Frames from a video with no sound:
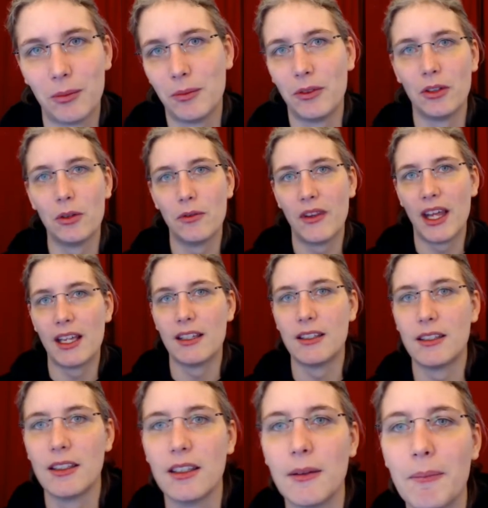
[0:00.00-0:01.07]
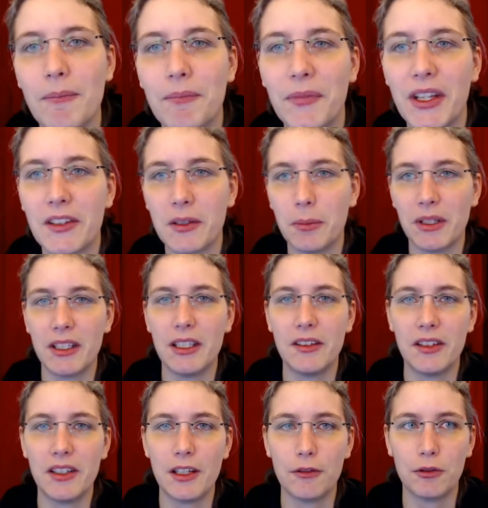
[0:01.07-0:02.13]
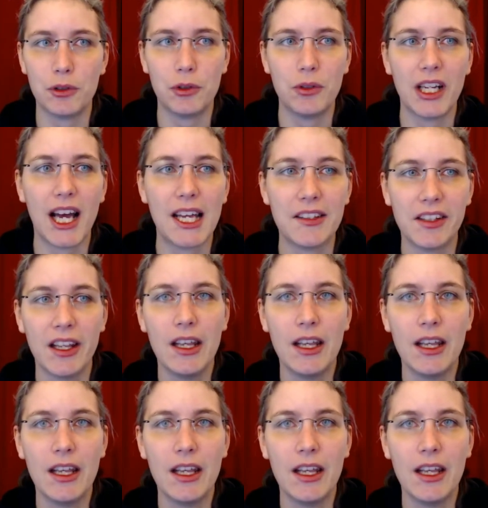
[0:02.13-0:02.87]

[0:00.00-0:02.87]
so that um, it's a bit easier for you guys